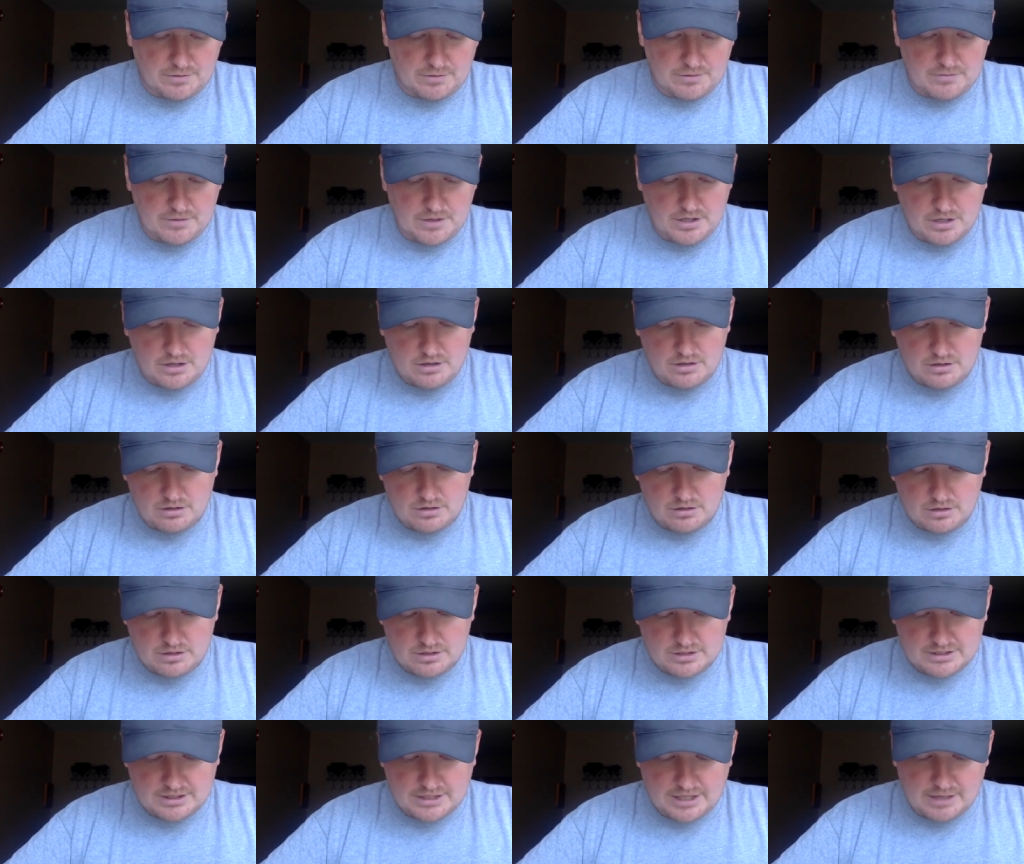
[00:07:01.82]
Premier,
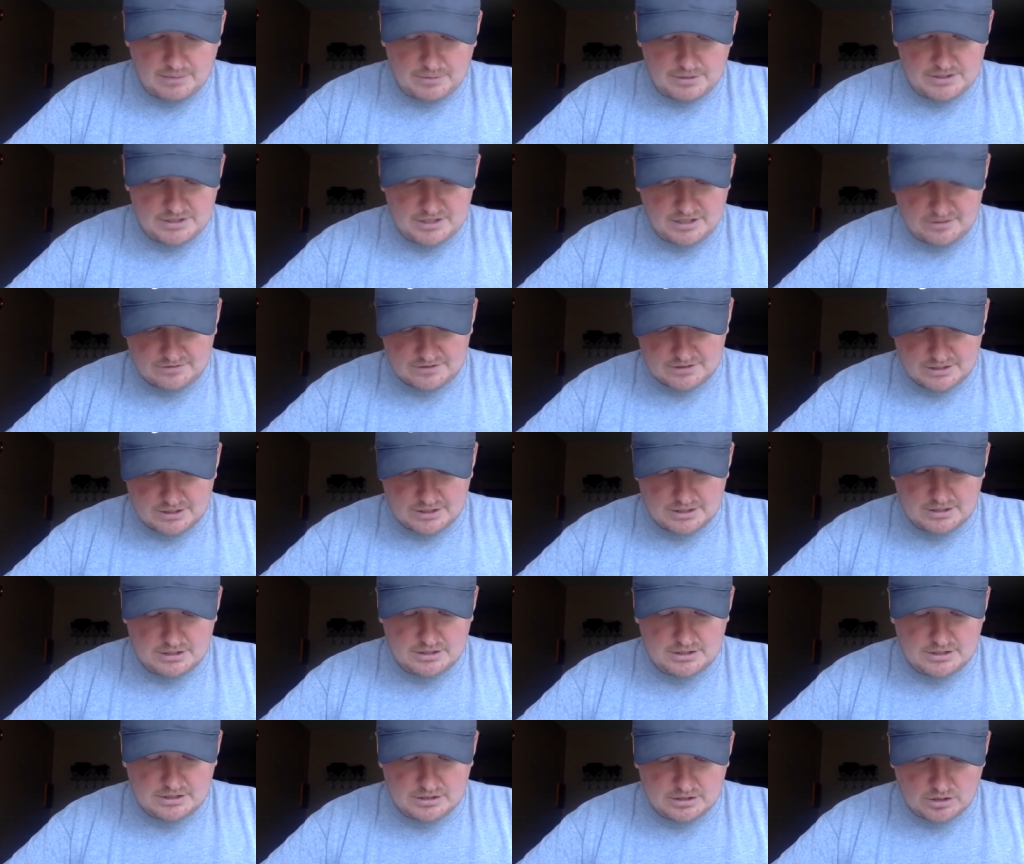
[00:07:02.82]
Slammers FC,
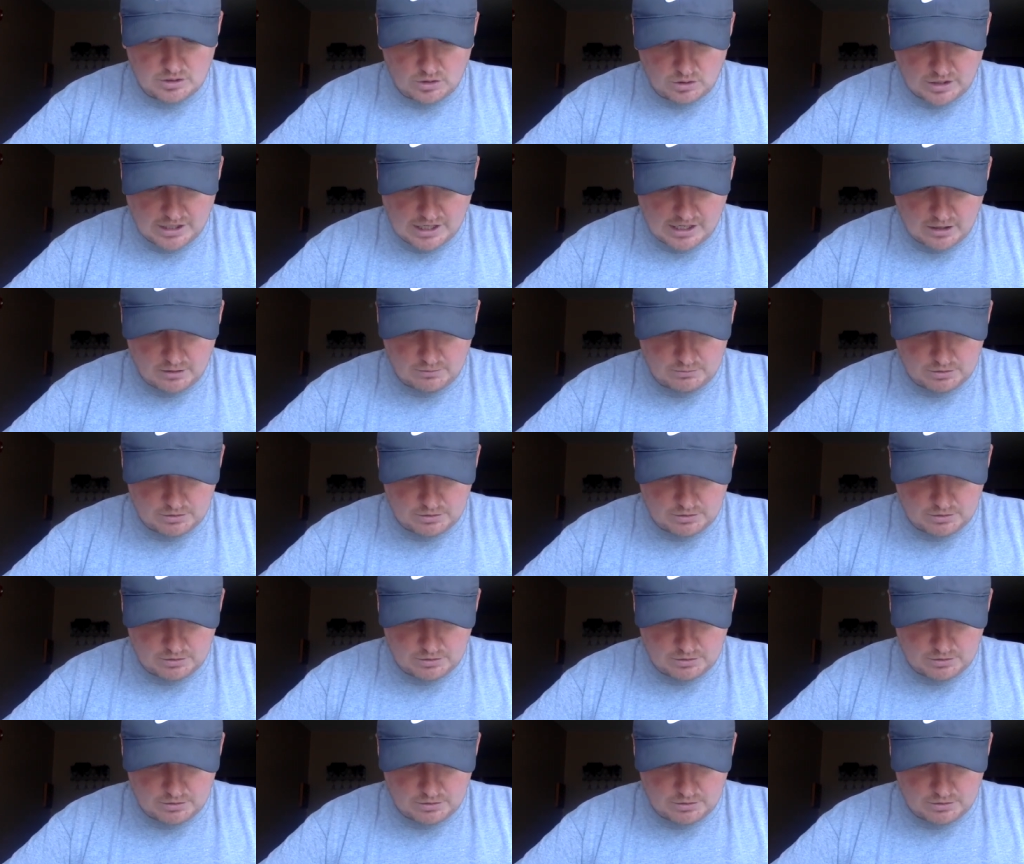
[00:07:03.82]
SoCal